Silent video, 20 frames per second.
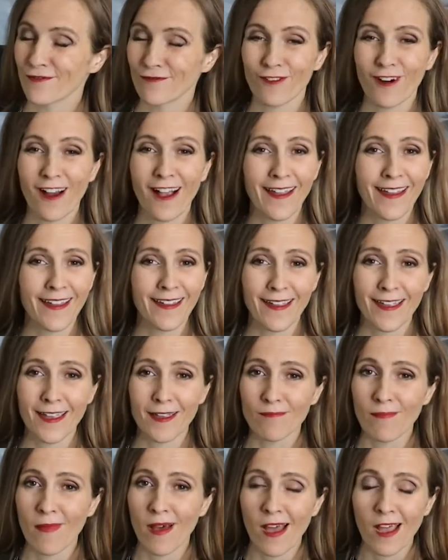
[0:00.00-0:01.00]
right in
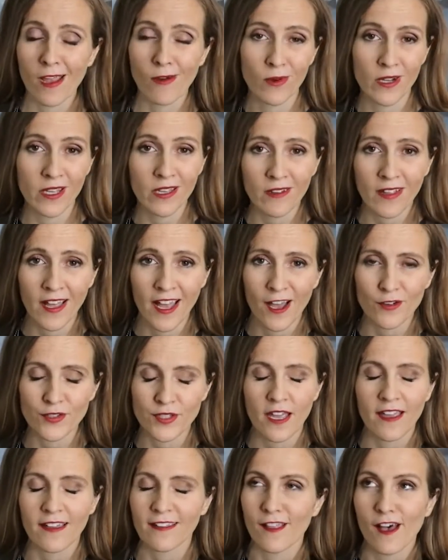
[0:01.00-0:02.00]
my wheelhouse.
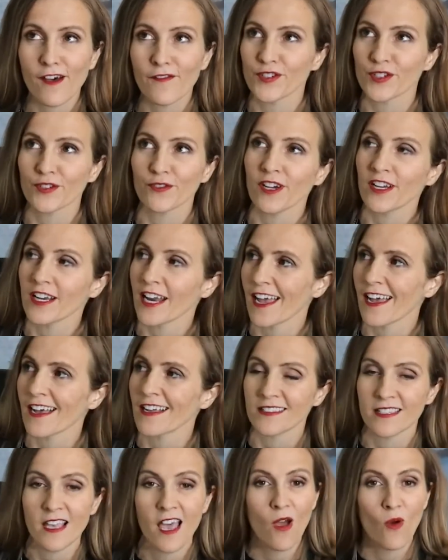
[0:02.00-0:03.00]
I love to run ads.
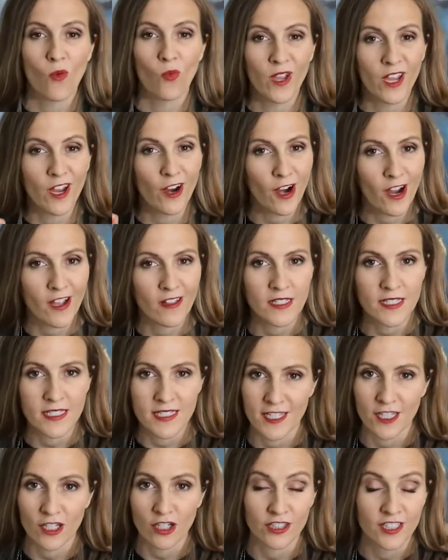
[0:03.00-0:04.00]
We are highly
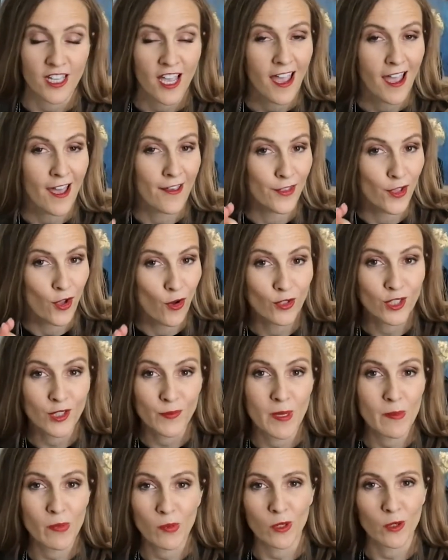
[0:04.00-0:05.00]
skilled, and the only
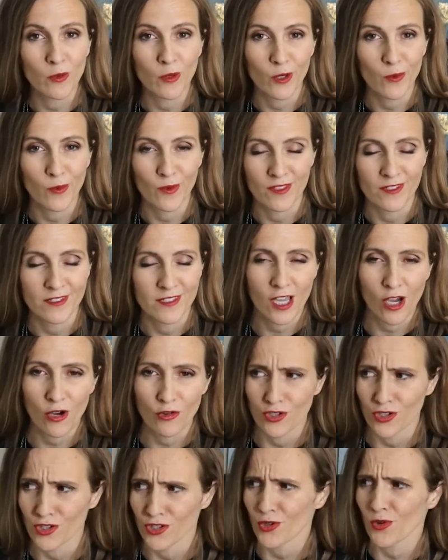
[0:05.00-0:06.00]
people we work with is
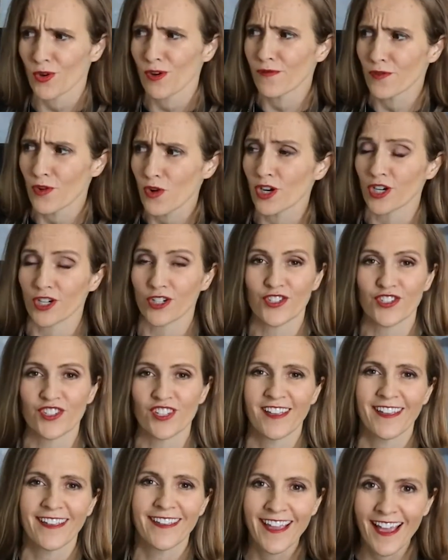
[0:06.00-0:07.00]
coaches. So of course,
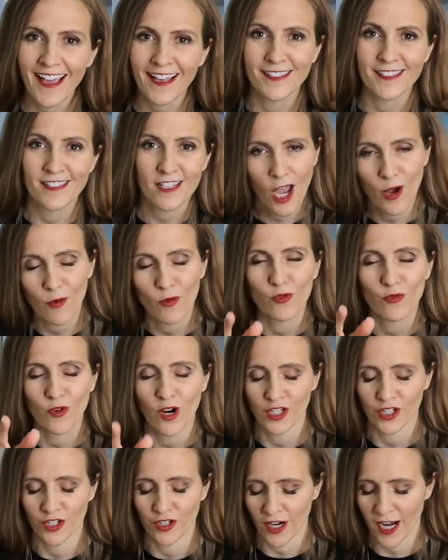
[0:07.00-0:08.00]
yes, I will run
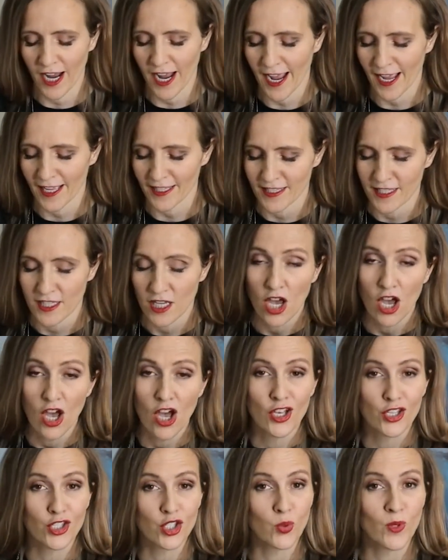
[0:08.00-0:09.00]
your ads.
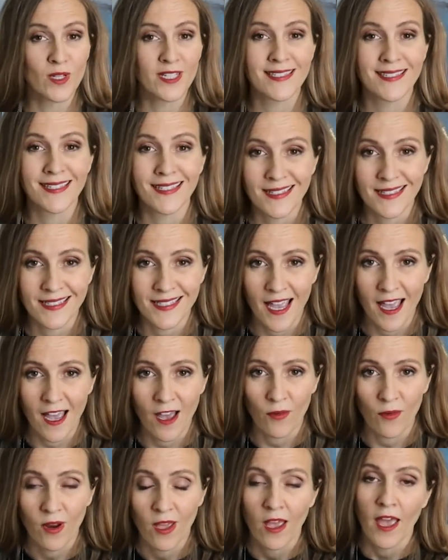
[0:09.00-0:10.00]
So we sit
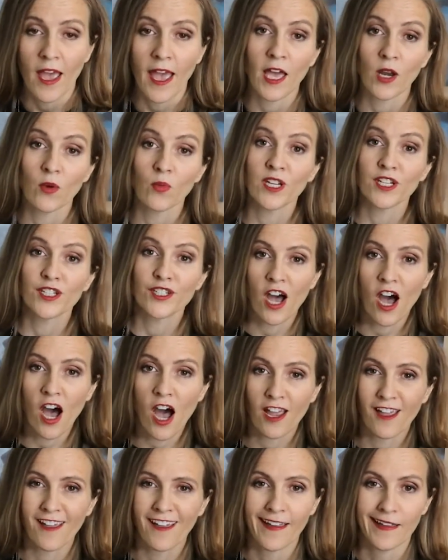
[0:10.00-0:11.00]
down and we talk
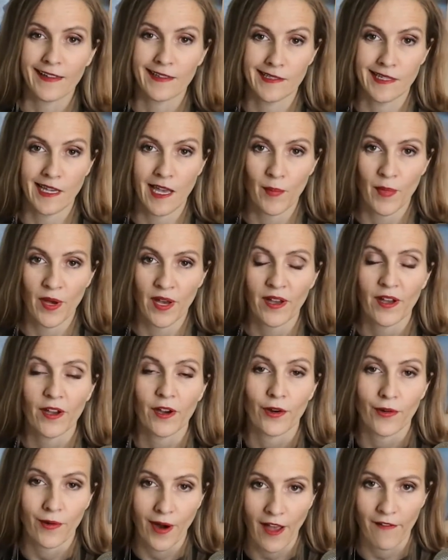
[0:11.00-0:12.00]

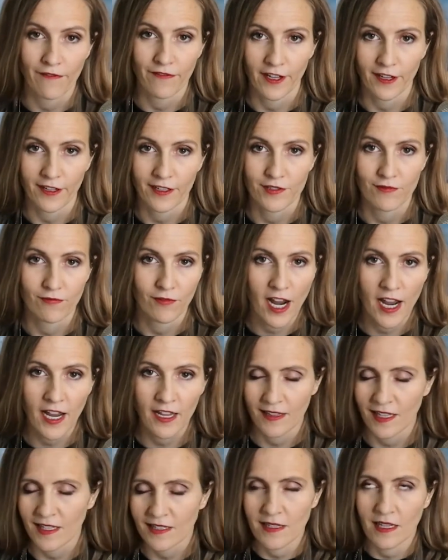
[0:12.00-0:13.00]
demographics, right?
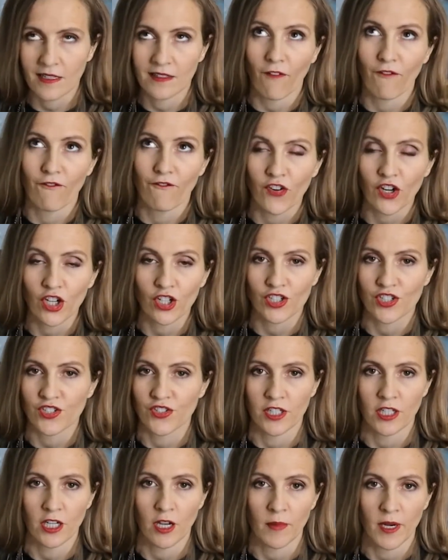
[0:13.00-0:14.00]
That's like the first thing
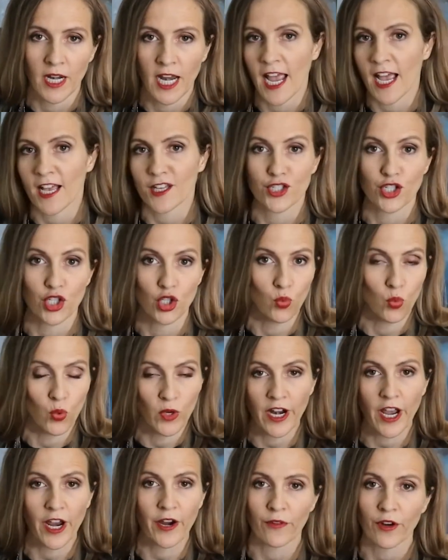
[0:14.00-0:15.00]
I'm going to ask you when
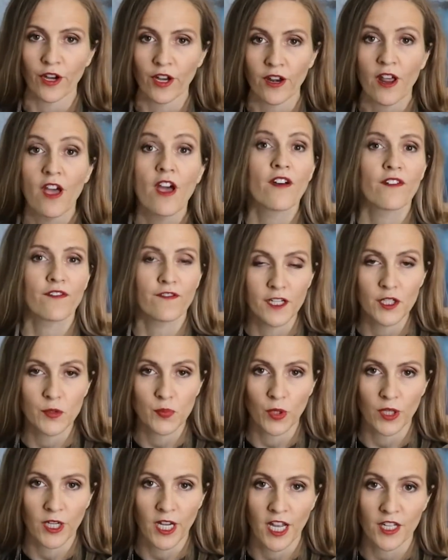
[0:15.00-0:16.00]
I run Facebook
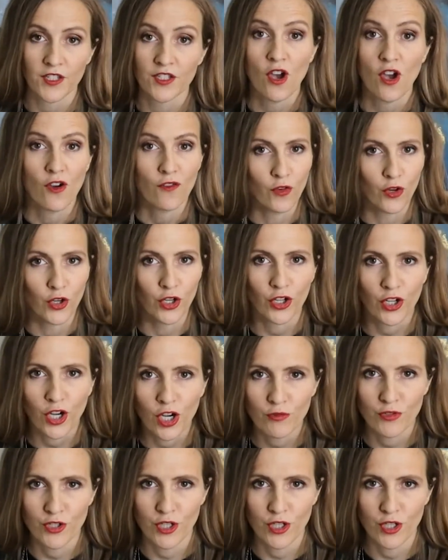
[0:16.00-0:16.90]
ads for your coaching